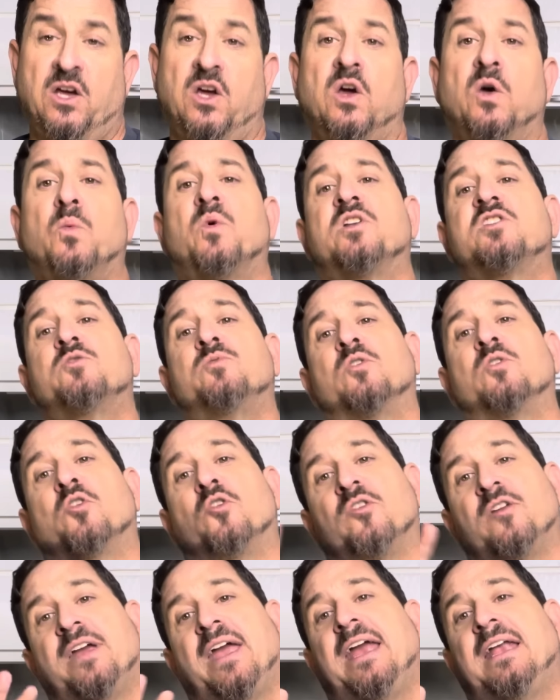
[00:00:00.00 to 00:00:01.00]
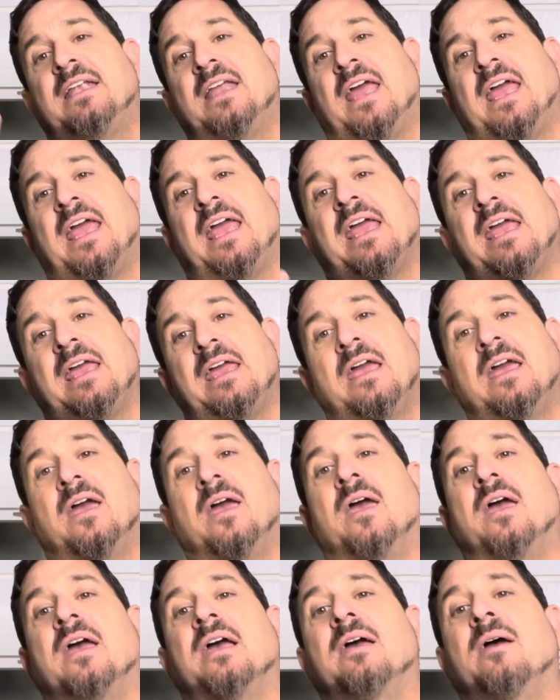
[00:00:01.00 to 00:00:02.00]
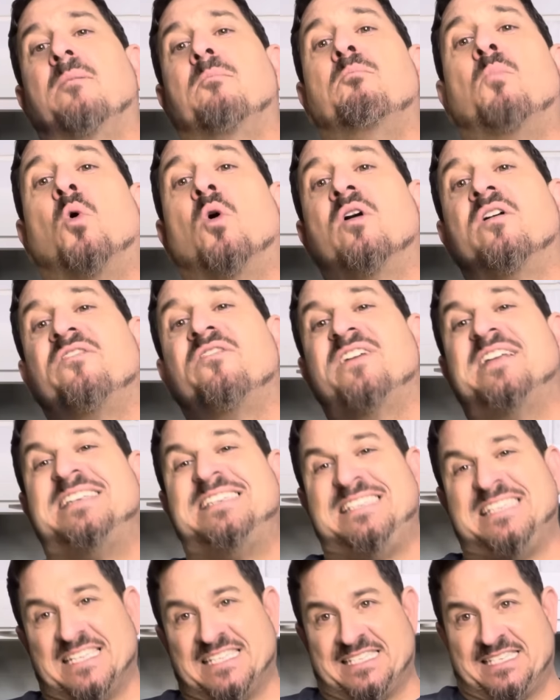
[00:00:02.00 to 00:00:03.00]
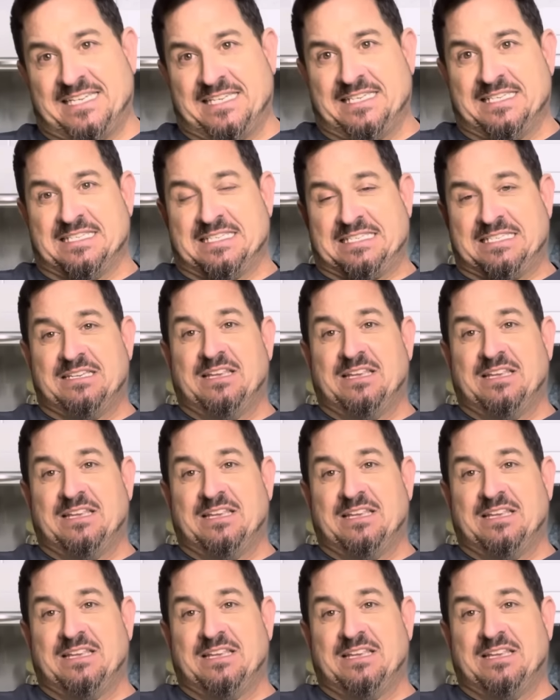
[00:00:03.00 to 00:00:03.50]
which will create a more of a distance